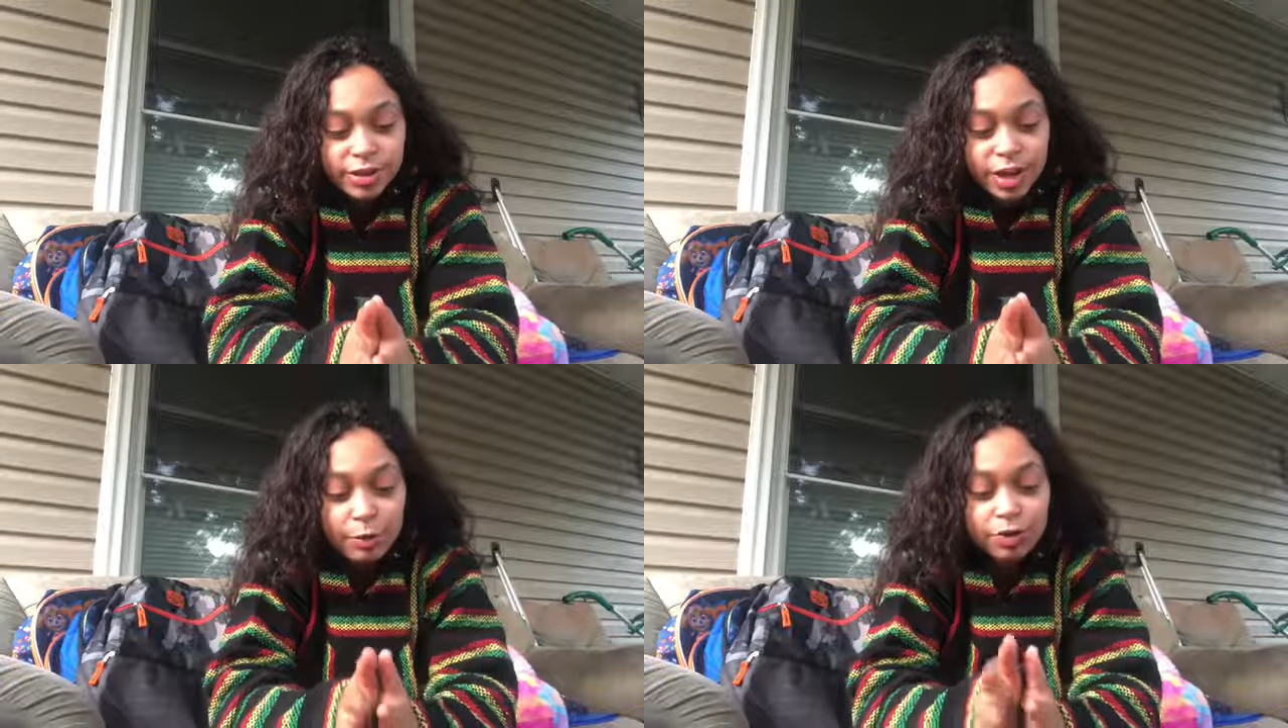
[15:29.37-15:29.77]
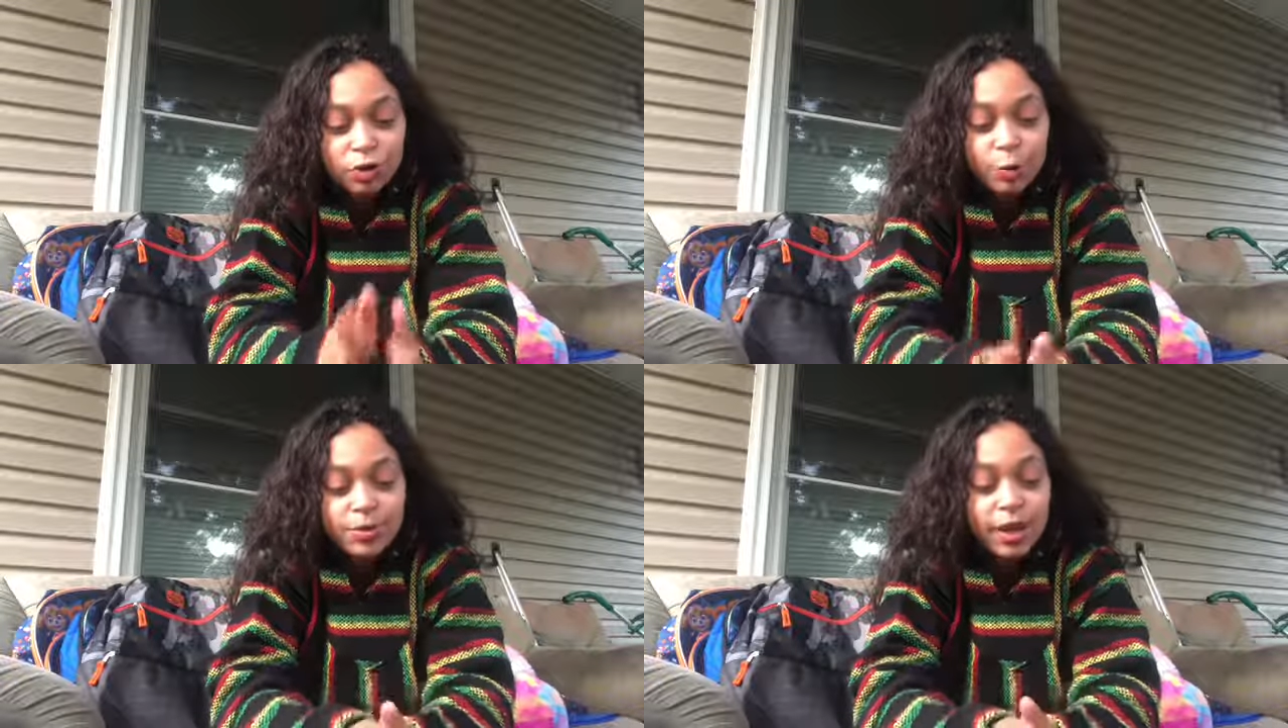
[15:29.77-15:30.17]
and I was so
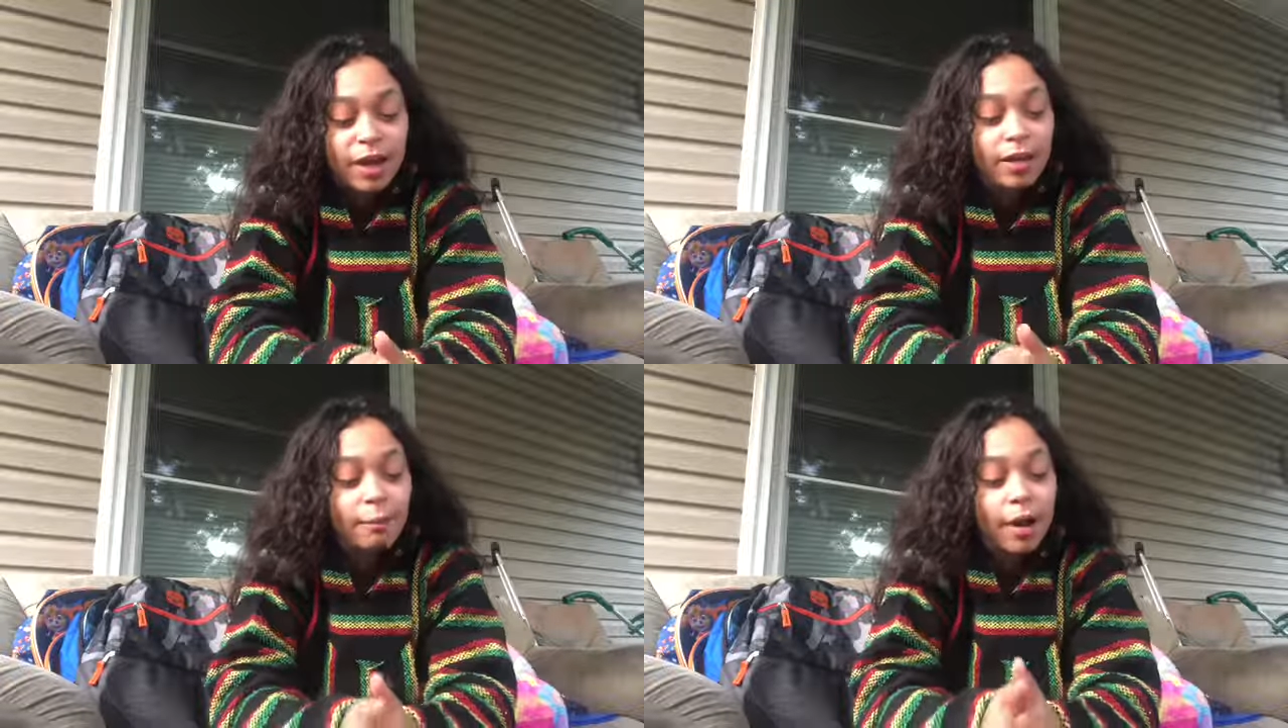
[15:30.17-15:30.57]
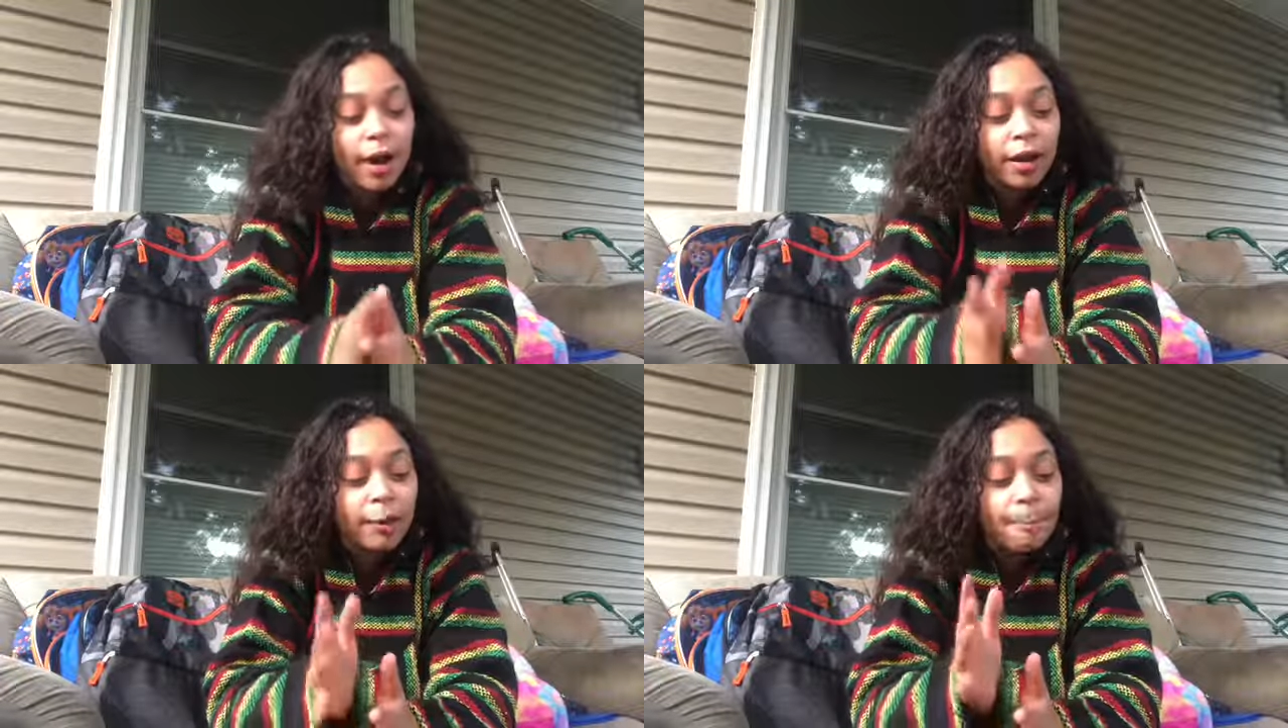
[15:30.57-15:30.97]
upset that
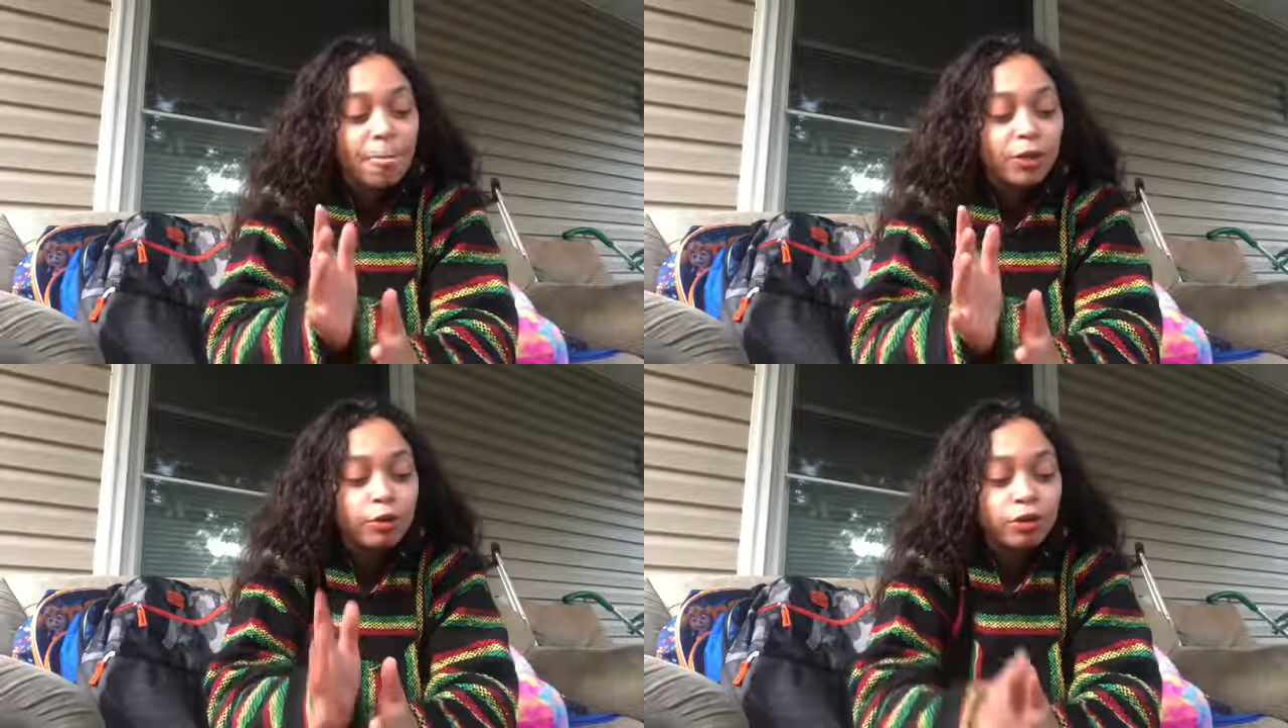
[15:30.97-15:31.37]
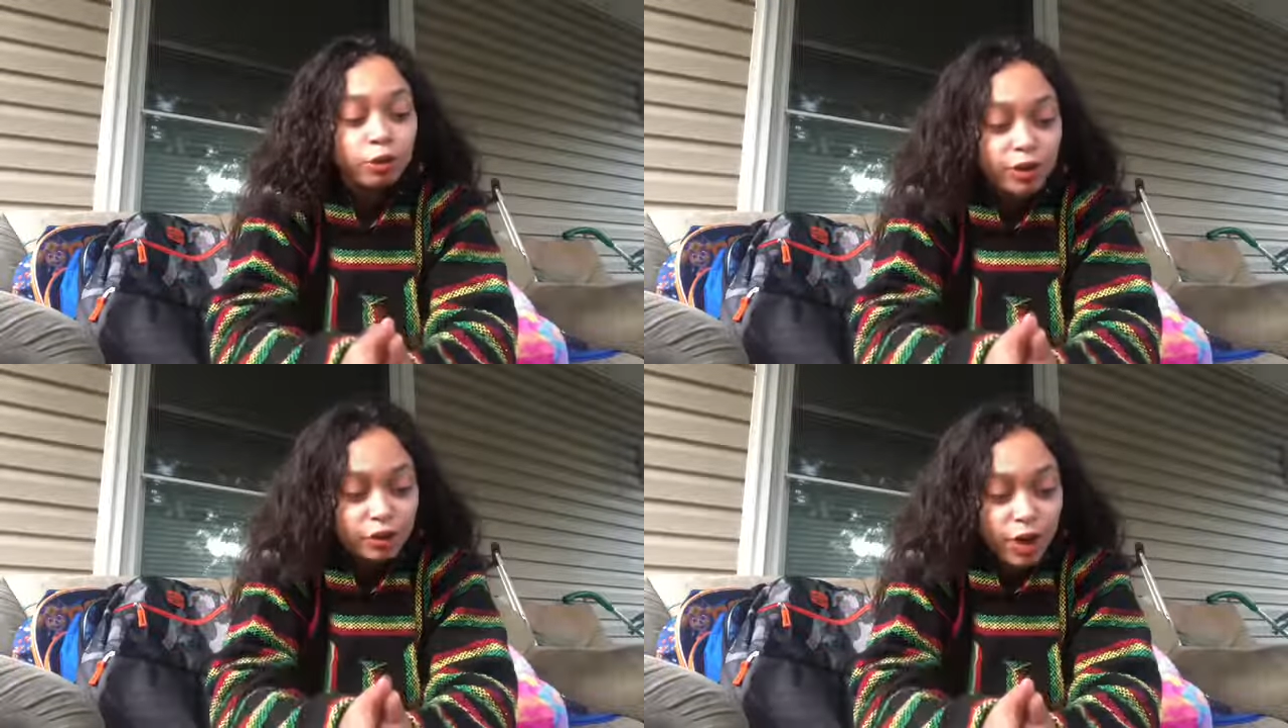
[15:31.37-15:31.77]
my, you know,
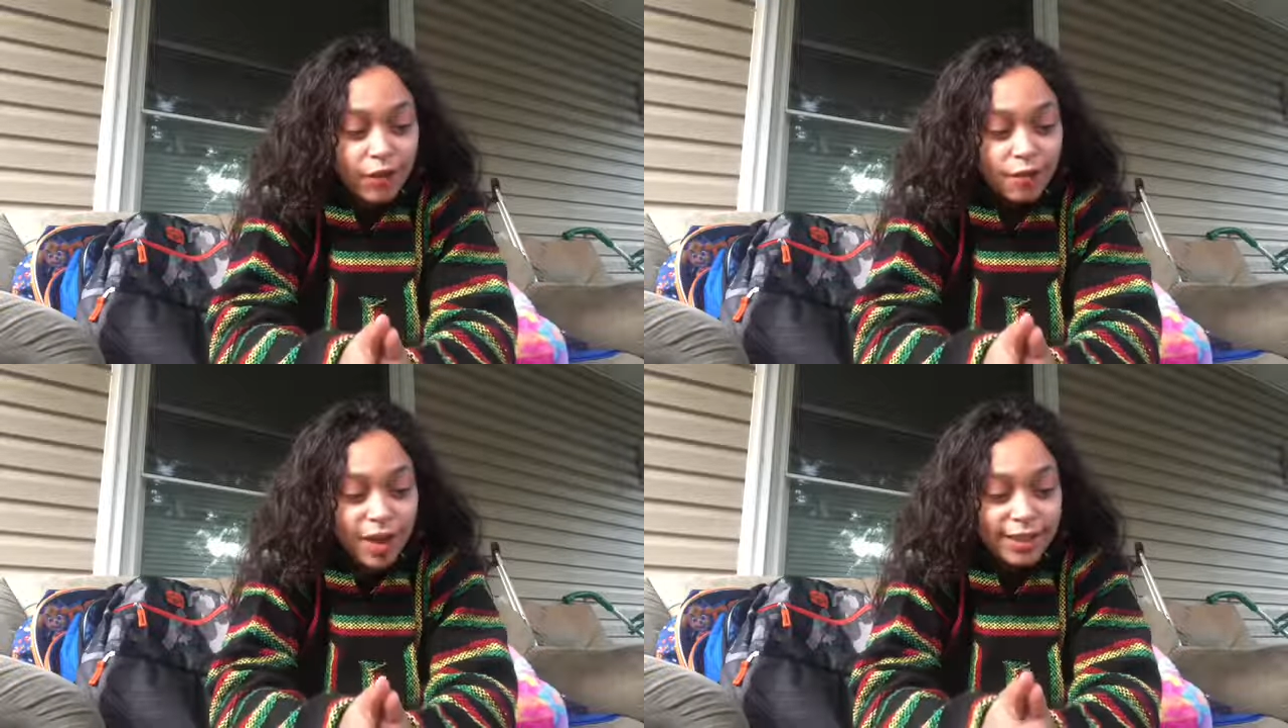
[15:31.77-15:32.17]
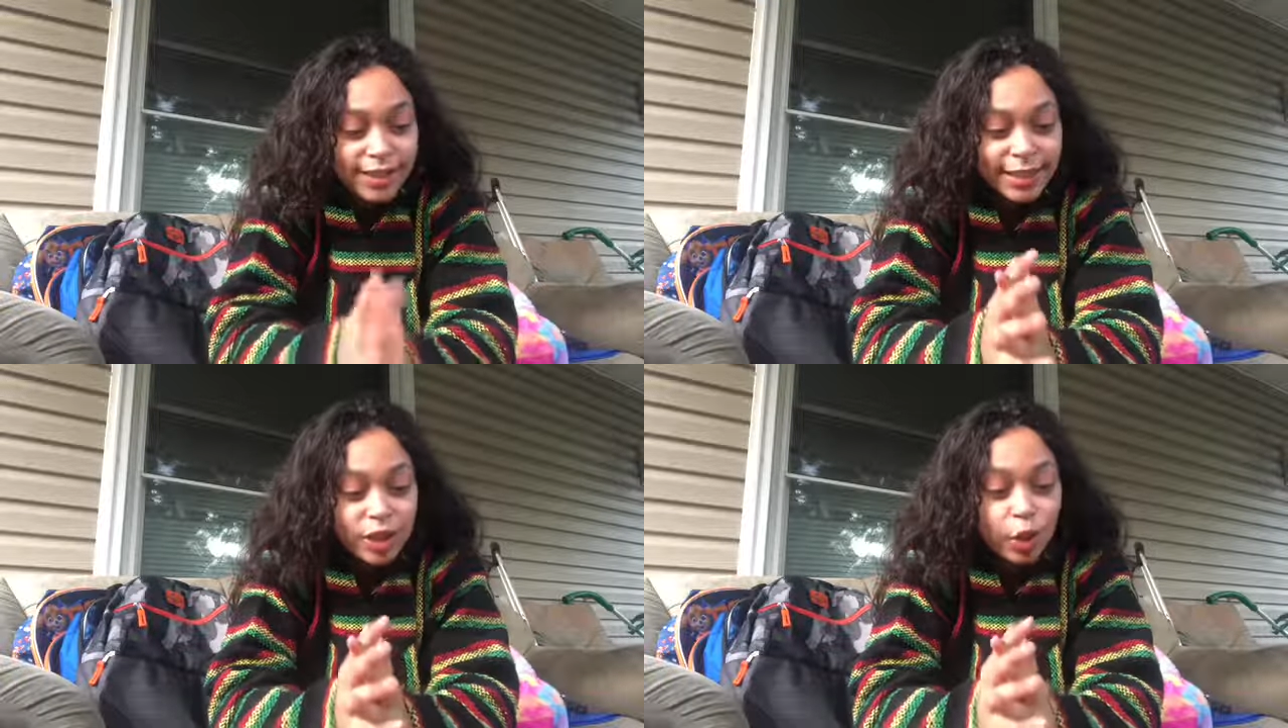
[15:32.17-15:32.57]
clothing drive event
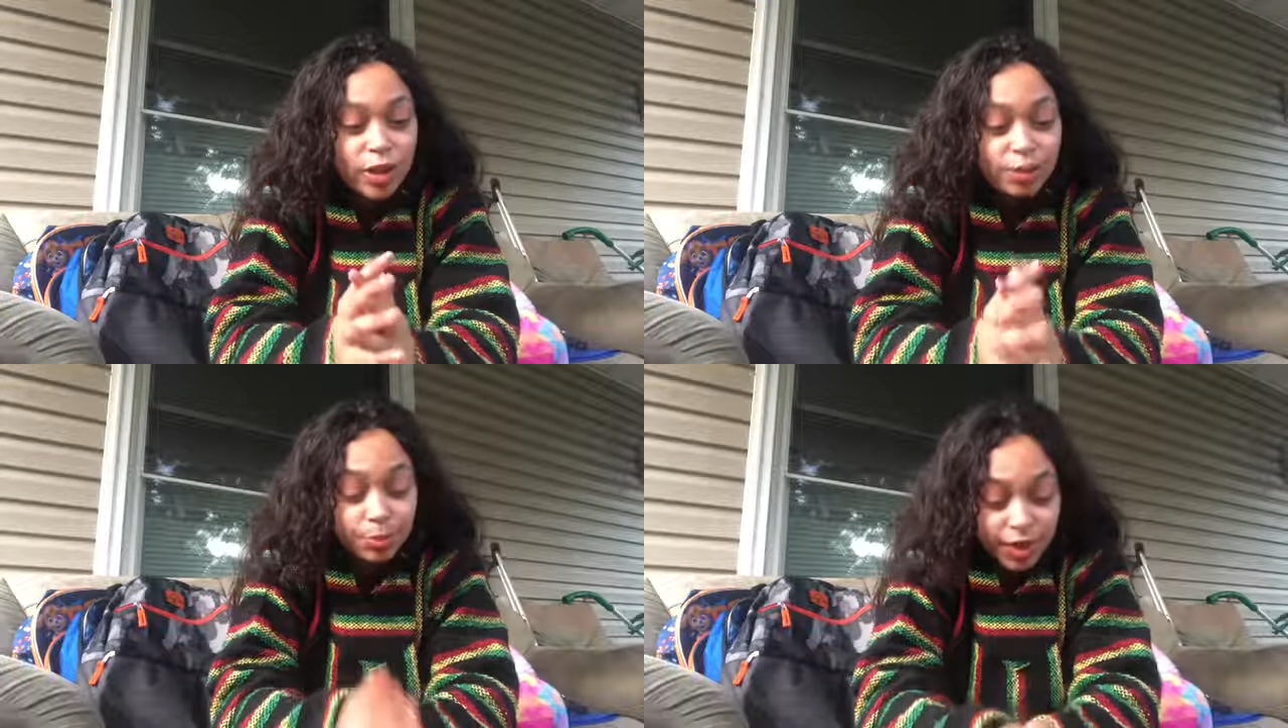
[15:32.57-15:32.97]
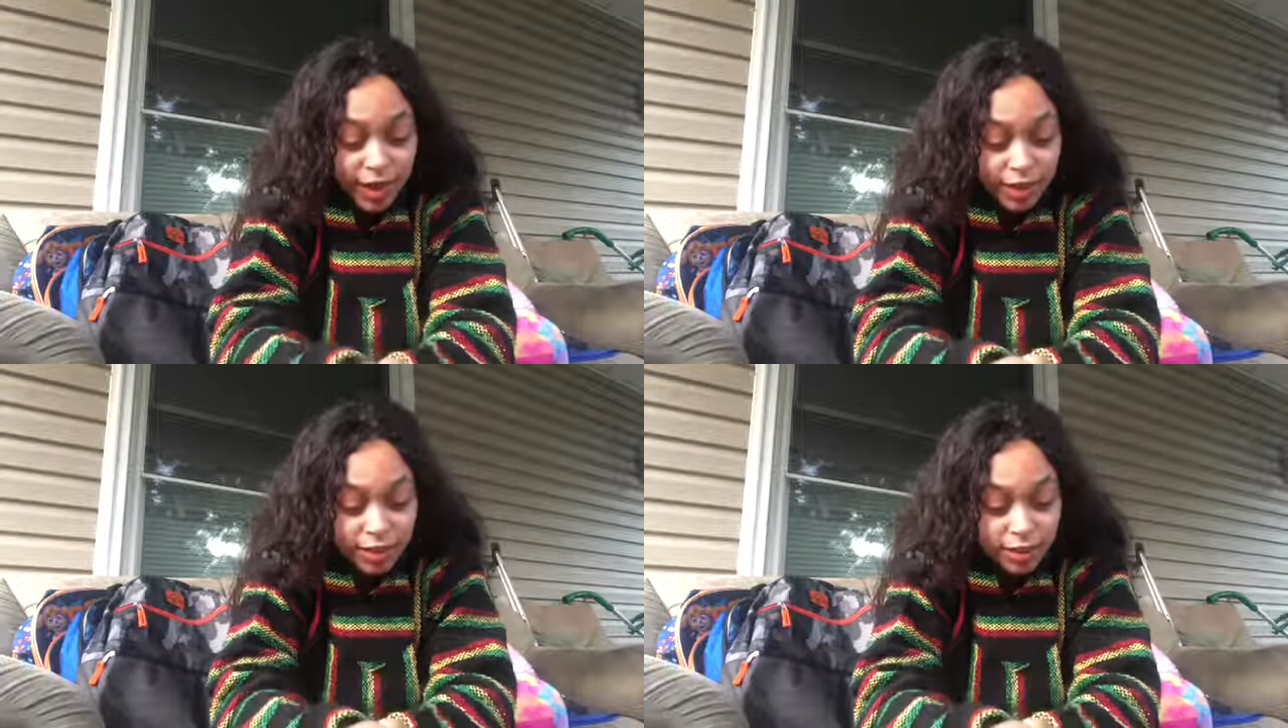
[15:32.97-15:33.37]
didn't go as
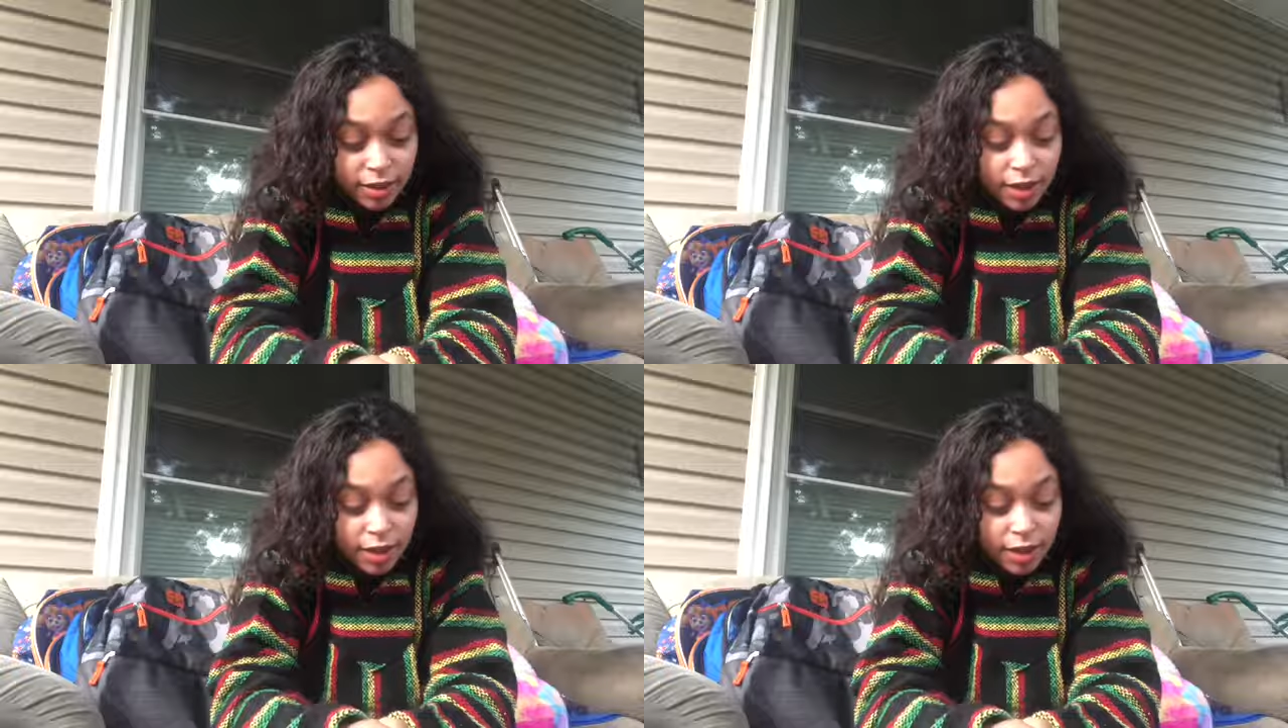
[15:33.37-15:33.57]
planned.